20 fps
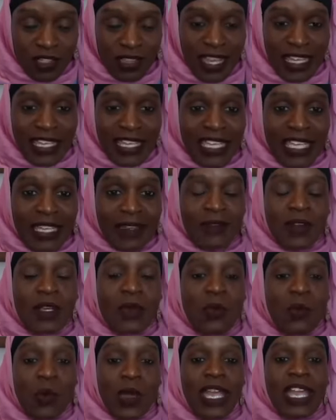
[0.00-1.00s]
Like,
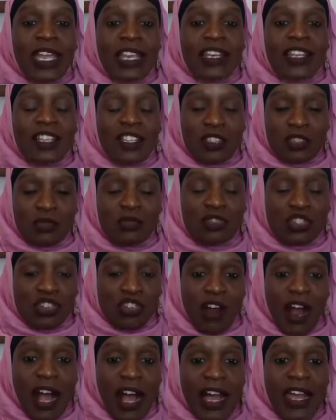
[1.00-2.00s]
even when you
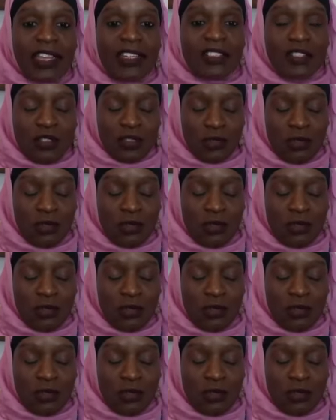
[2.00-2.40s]
try